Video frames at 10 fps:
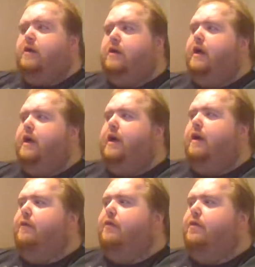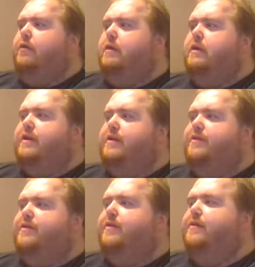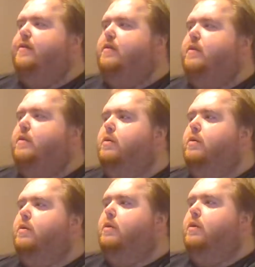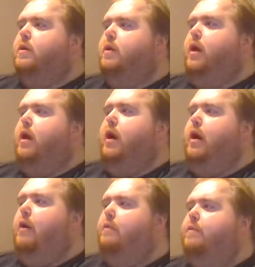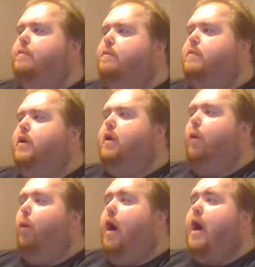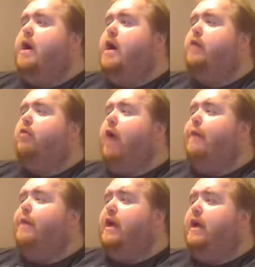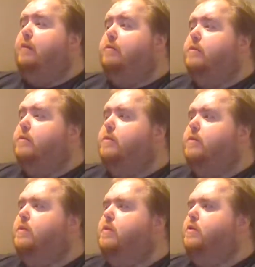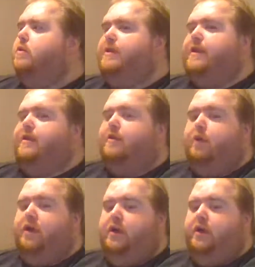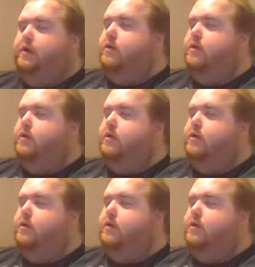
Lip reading: of like how they're doing this. Why ain't I grabbing him? It sounded weird.